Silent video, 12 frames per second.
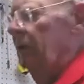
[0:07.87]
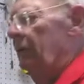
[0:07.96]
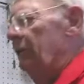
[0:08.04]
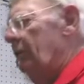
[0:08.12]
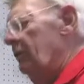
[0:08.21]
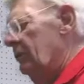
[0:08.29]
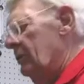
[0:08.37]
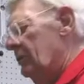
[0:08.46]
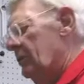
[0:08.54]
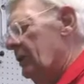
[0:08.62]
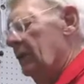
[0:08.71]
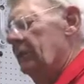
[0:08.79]
is to
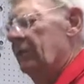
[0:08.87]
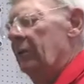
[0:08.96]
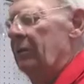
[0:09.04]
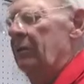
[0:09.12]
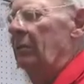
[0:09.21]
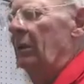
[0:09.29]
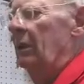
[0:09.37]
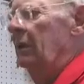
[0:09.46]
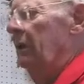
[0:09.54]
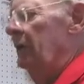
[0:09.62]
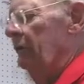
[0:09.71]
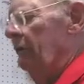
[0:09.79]
discuss the
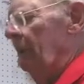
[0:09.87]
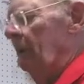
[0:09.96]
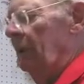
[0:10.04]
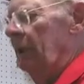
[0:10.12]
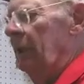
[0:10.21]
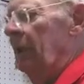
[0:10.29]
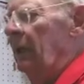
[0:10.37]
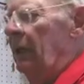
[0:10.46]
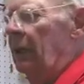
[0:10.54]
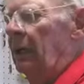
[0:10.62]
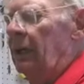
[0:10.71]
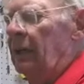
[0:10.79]
assembly
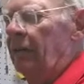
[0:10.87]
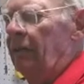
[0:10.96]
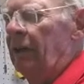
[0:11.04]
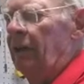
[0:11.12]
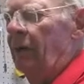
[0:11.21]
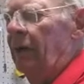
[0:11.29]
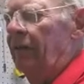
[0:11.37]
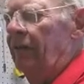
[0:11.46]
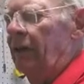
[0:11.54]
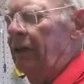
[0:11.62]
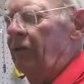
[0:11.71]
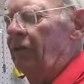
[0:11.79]
of a
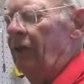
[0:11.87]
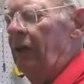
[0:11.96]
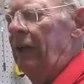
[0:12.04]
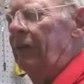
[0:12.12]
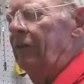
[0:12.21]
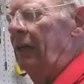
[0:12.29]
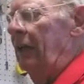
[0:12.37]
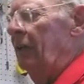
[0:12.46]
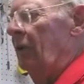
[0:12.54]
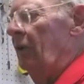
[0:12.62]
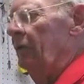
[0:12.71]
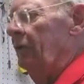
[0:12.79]
graphite shaft and
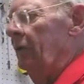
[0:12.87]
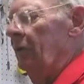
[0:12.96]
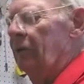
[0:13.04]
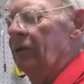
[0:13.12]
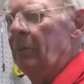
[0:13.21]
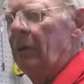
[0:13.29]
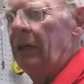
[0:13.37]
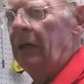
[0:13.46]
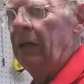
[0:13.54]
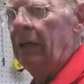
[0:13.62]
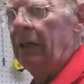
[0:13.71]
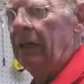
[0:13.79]
also the spine
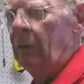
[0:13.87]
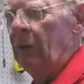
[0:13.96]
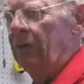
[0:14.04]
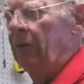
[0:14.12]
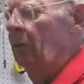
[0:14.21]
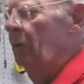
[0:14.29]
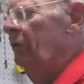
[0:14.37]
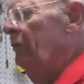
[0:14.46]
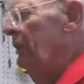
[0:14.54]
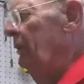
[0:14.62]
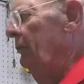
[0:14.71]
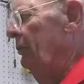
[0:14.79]
alignment, which
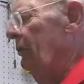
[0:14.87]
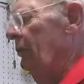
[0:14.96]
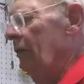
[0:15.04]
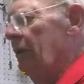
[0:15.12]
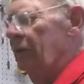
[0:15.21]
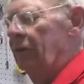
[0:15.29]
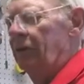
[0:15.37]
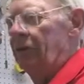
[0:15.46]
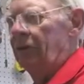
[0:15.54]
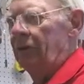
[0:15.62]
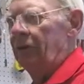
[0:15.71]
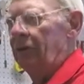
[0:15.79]
gives you your
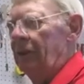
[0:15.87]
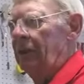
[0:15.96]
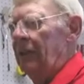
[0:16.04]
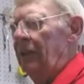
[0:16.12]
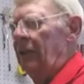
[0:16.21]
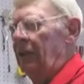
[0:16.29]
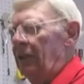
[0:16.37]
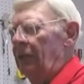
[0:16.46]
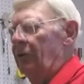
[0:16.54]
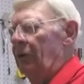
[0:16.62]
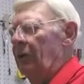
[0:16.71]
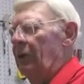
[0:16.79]
consistency
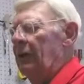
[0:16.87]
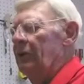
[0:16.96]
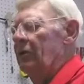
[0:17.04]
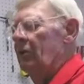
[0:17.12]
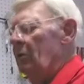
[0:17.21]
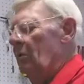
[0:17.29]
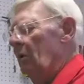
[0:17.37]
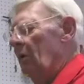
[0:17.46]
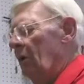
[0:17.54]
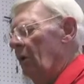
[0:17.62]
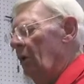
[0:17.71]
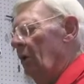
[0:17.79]
so that you
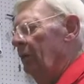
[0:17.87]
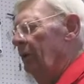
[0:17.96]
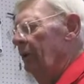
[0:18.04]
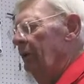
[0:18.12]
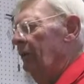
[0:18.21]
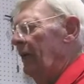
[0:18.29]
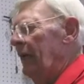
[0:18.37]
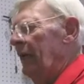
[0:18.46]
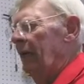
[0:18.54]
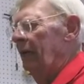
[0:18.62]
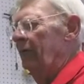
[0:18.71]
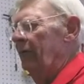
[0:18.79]
will always
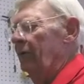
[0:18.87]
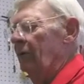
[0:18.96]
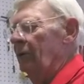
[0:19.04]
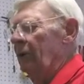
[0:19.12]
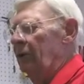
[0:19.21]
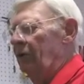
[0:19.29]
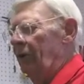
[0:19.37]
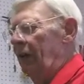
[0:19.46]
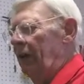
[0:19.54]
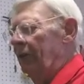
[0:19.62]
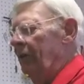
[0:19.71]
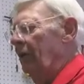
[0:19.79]
have your
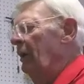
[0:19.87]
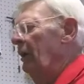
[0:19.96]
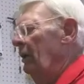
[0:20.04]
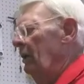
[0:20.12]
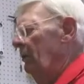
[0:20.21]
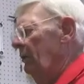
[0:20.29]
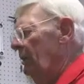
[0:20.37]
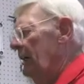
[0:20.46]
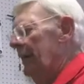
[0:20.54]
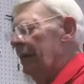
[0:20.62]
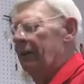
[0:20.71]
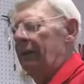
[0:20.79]
shaft
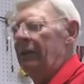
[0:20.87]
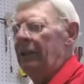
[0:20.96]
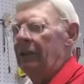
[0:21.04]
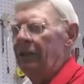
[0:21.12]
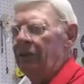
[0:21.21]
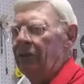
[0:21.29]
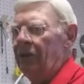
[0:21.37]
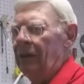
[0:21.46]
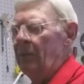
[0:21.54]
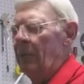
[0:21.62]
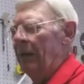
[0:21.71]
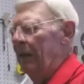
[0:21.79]
reacting in the
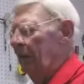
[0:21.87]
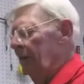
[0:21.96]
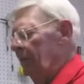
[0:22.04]
same manner.